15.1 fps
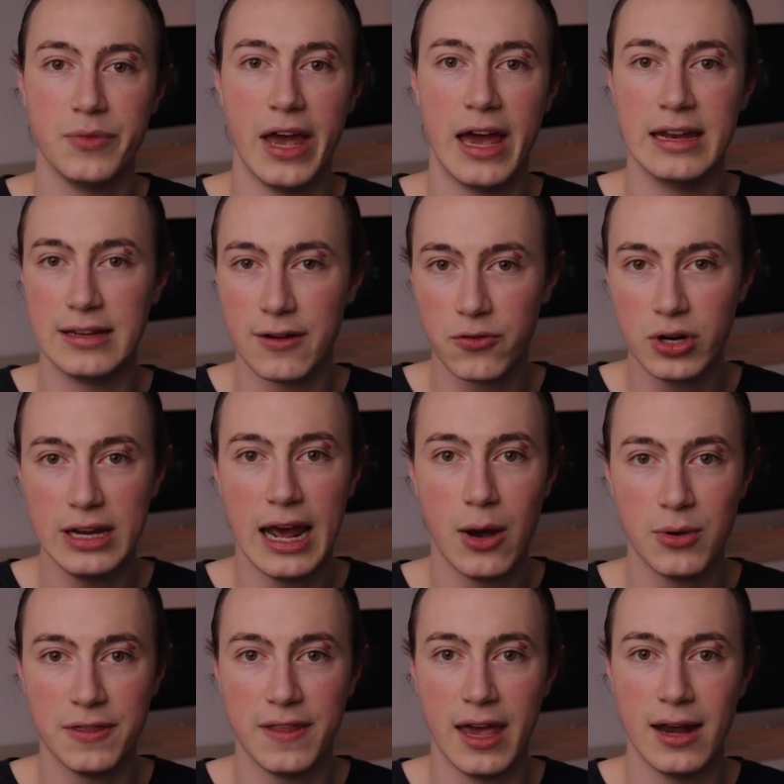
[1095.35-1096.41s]
And every now
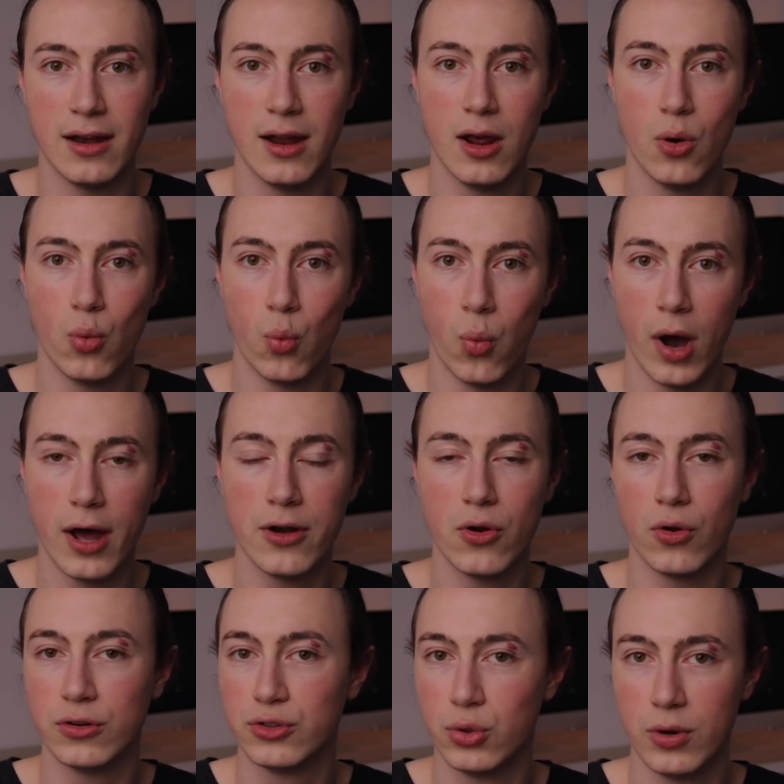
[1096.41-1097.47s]
and then, 1
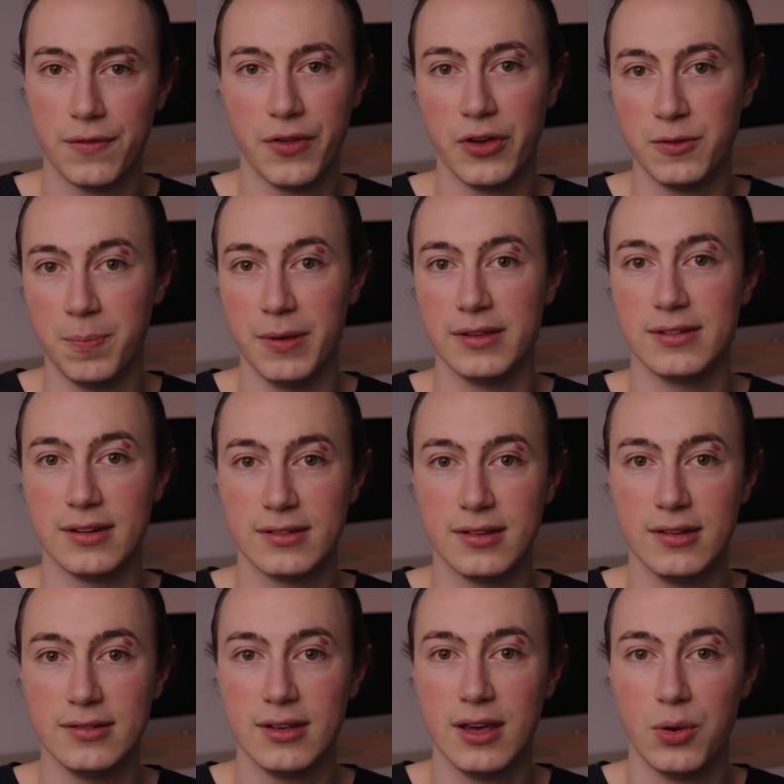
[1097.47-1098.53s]
or 2 of those
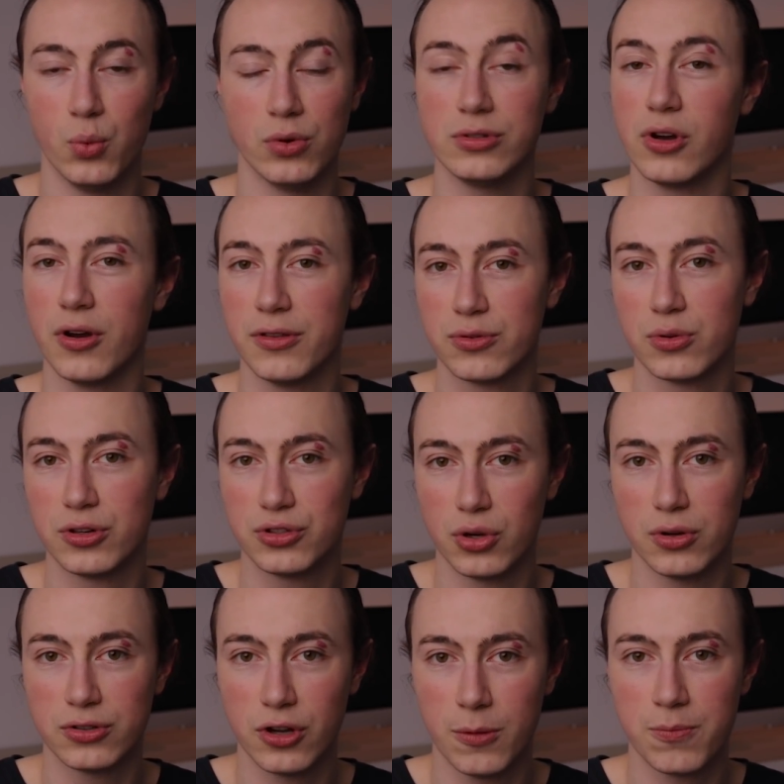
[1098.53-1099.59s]
businesses will go through a
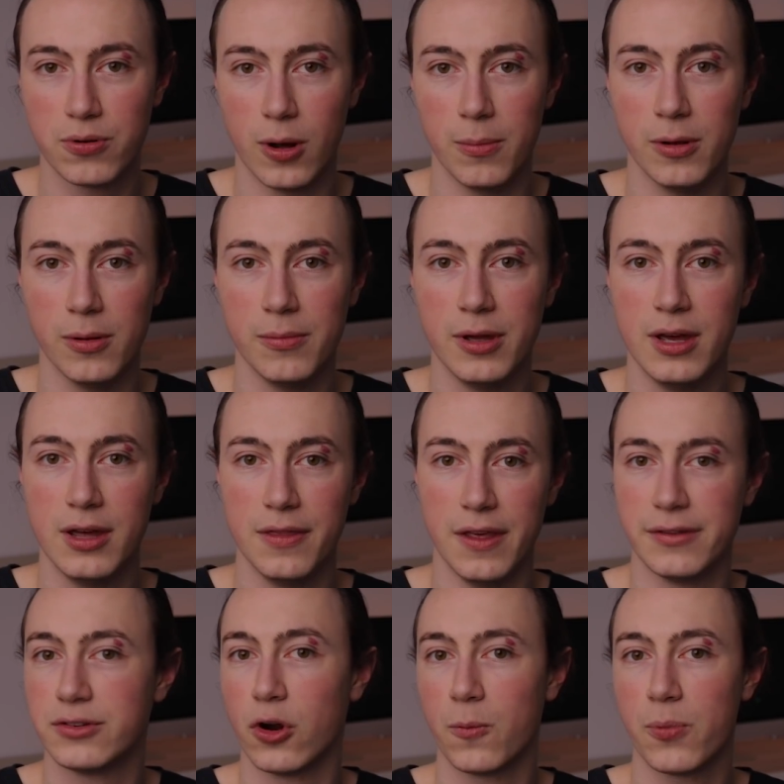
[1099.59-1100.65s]
short-term problem. Their
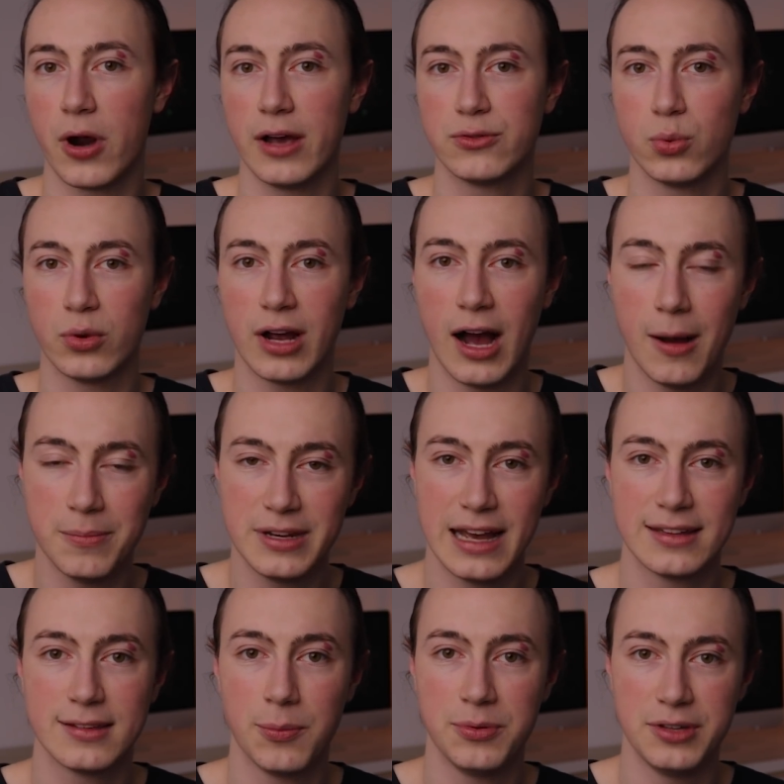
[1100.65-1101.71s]
stock price will come
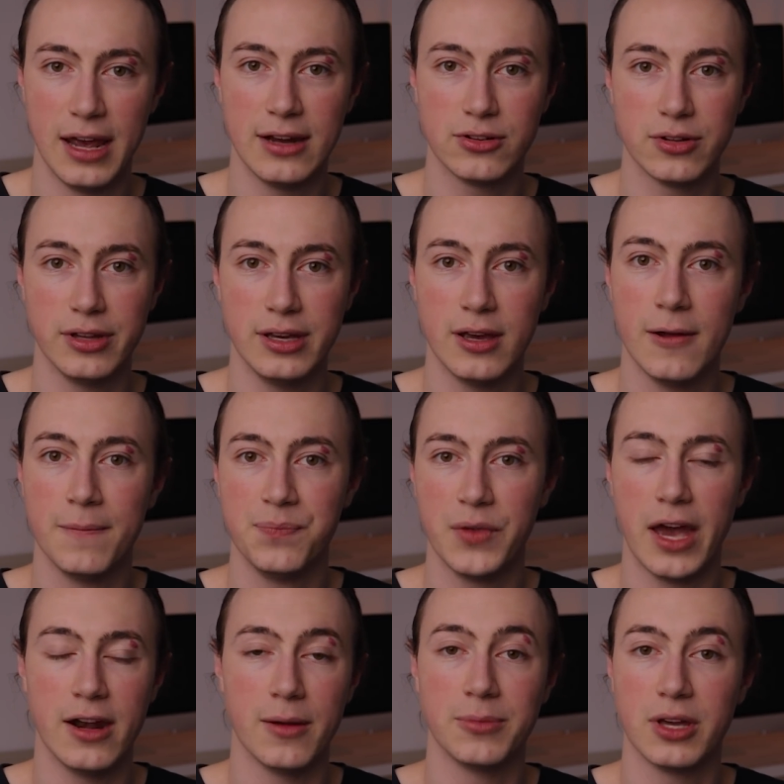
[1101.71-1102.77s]
down substantially,
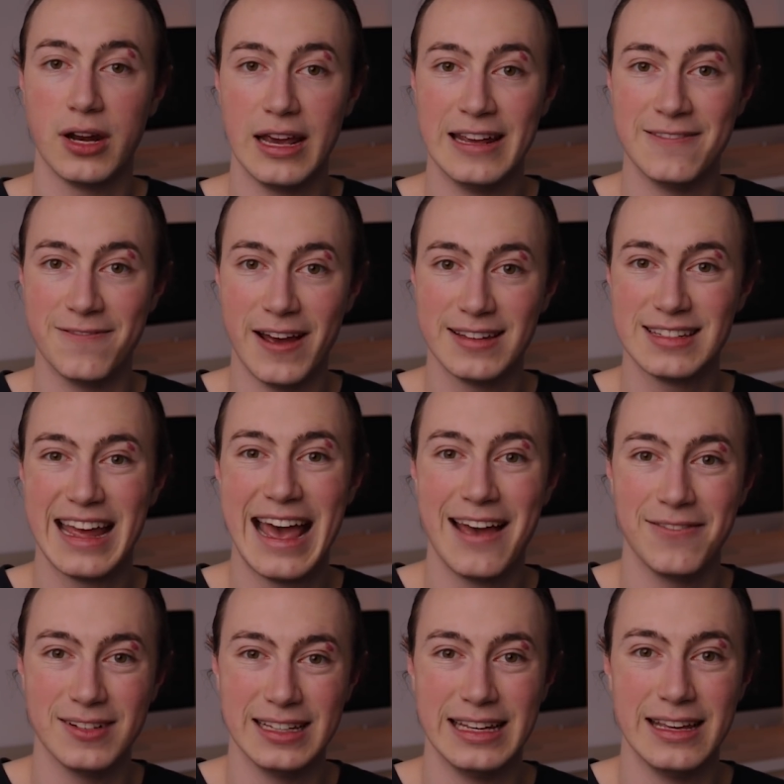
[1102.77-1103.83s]
and I'm going to invest
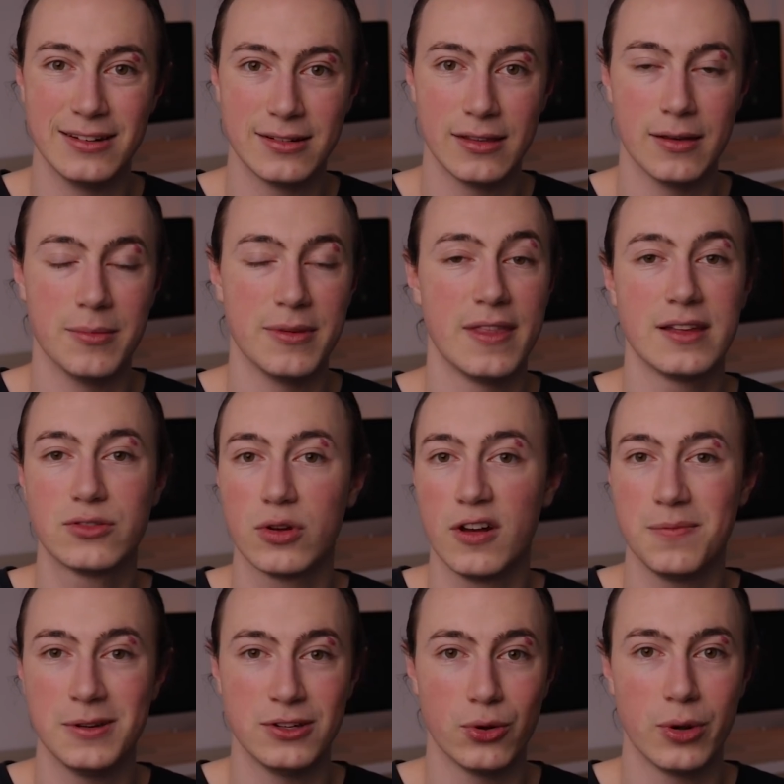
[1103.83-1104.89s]
heavily into them. And that's what I've
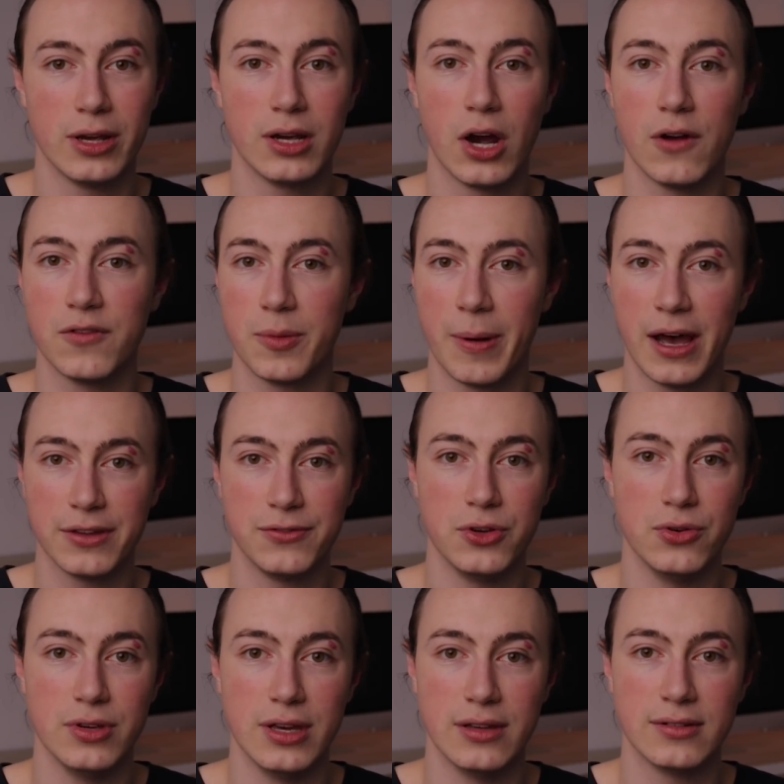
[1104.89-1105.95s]
been doing over the past few
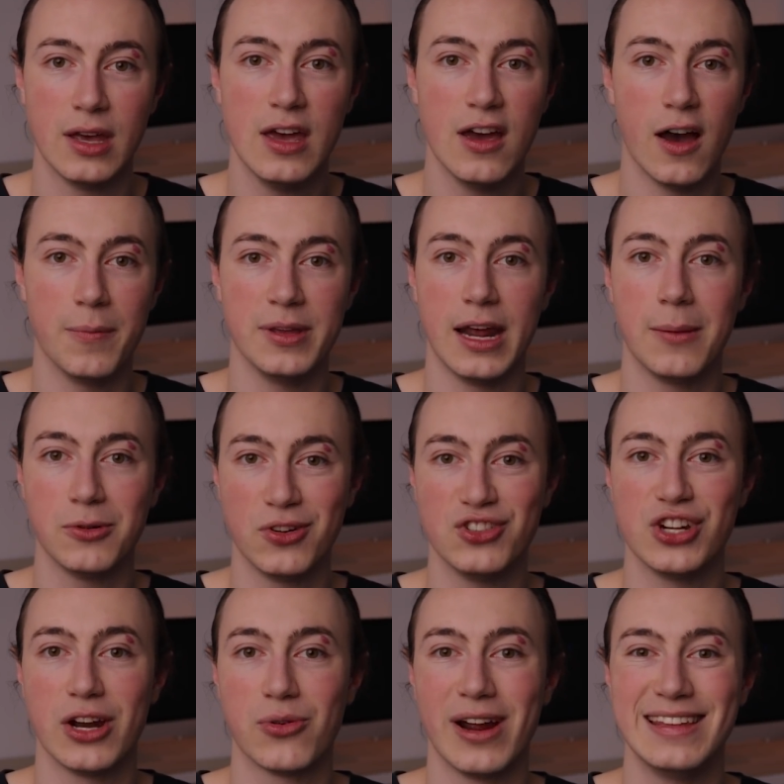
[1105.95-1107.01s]
years. I've been able to
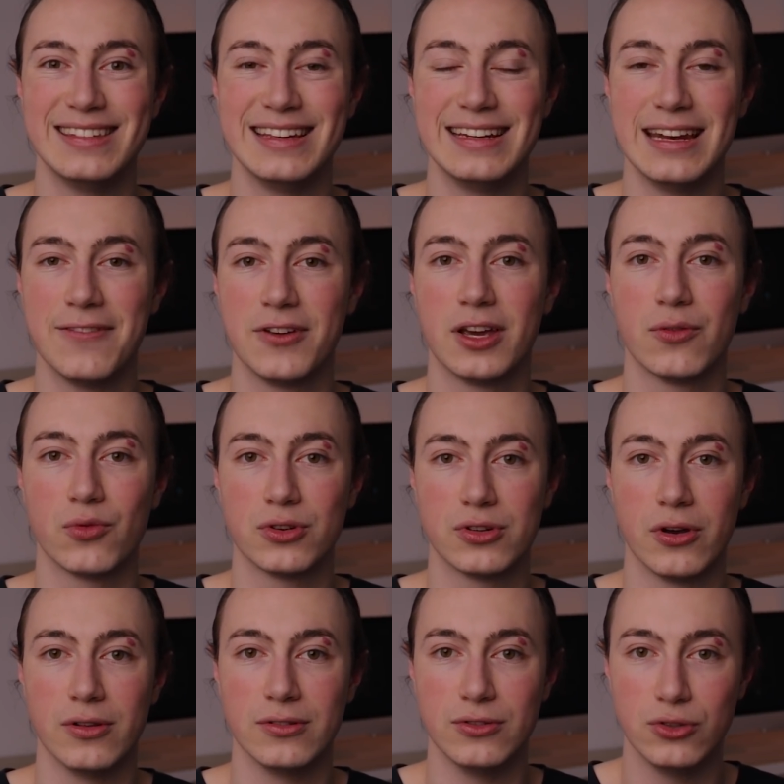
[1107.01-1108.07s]
generate significant
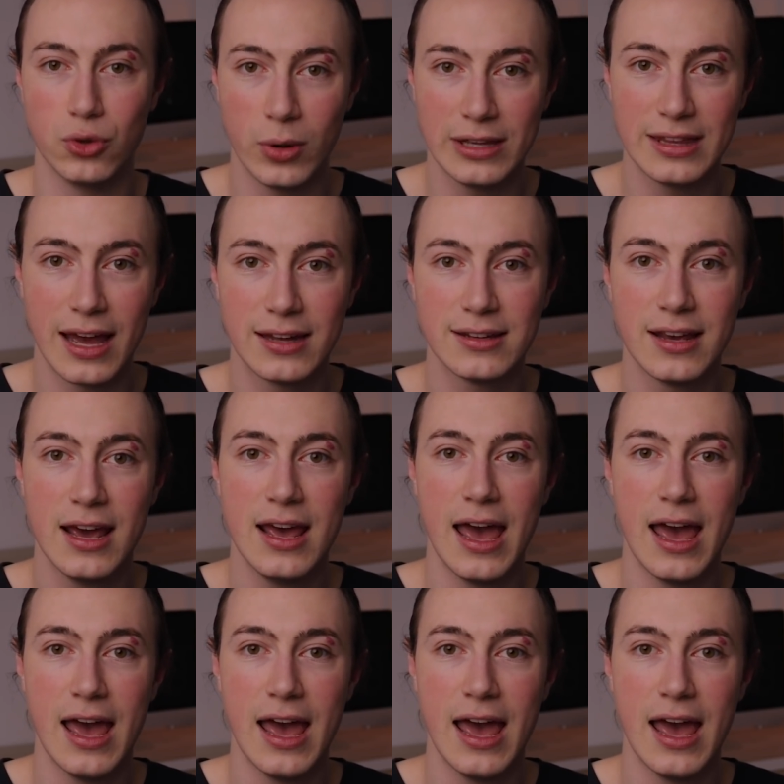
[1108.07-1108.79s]
returns doing that.